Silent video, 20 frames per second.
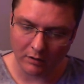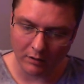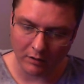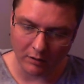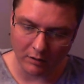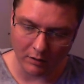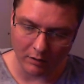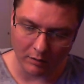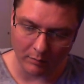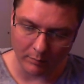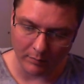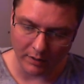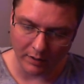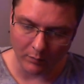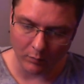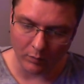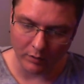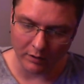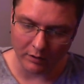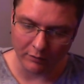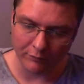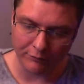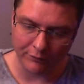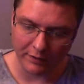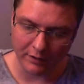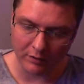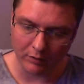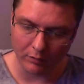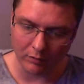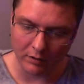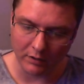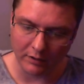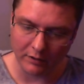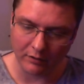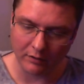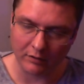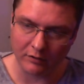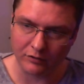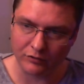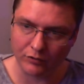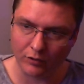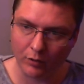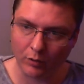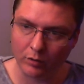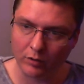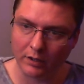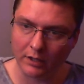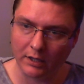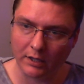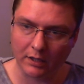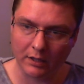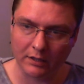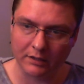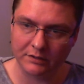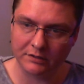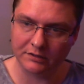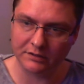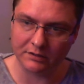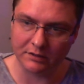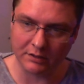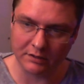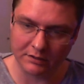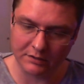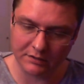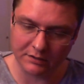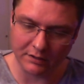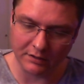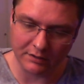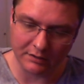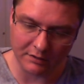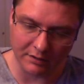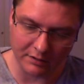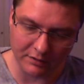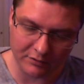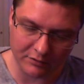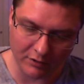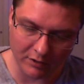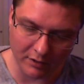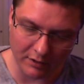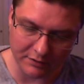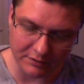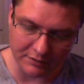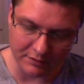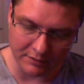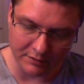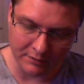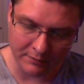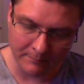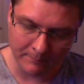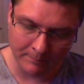Um, and when you're fickle and you're controlling, it's it's it's, it's crazy.